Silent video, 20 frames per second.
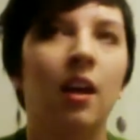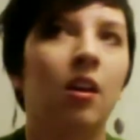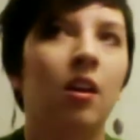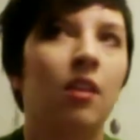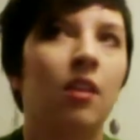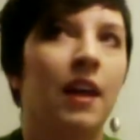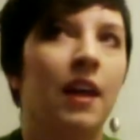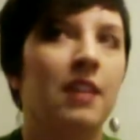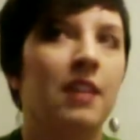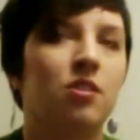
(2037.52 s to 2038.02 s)

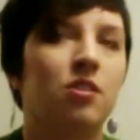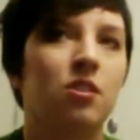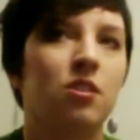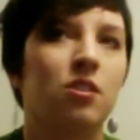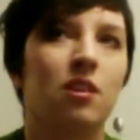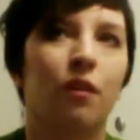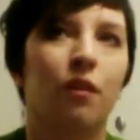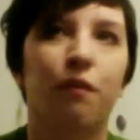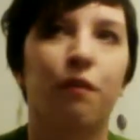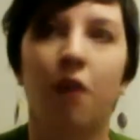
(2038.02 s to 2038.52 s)
that's
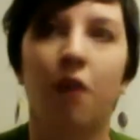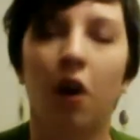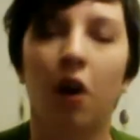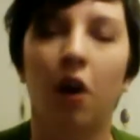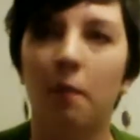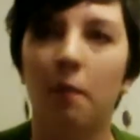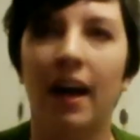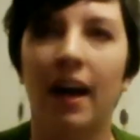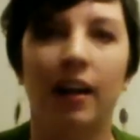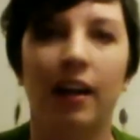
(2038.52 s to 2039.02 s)
just a
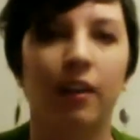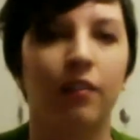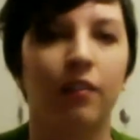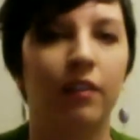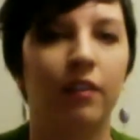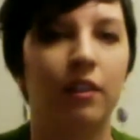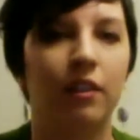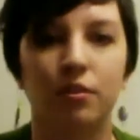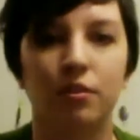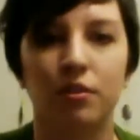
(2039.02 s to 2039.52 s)
fallback of
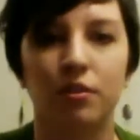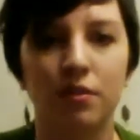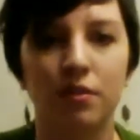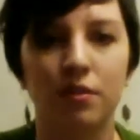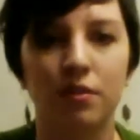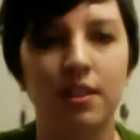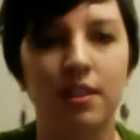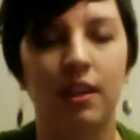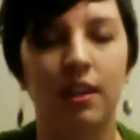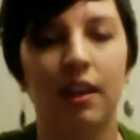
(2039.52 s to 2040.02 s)

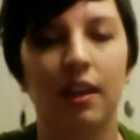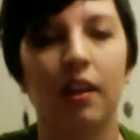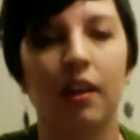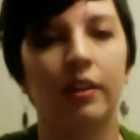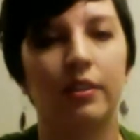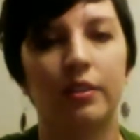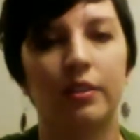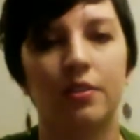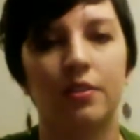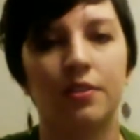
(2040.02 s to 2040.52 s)
introducing
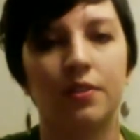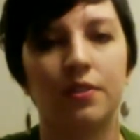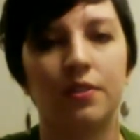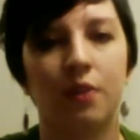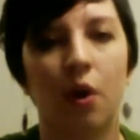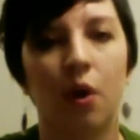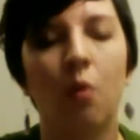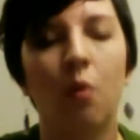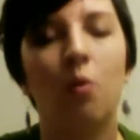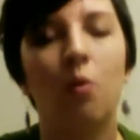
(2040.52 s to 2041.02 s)
characters
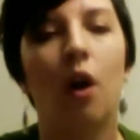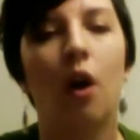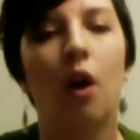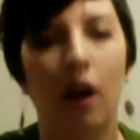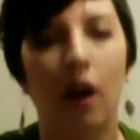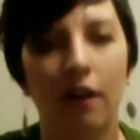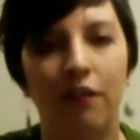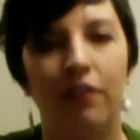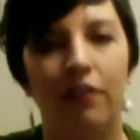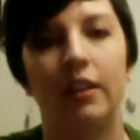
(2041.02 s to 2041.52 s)
so
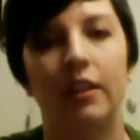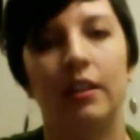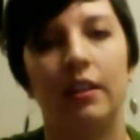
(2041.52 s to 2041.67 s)
often,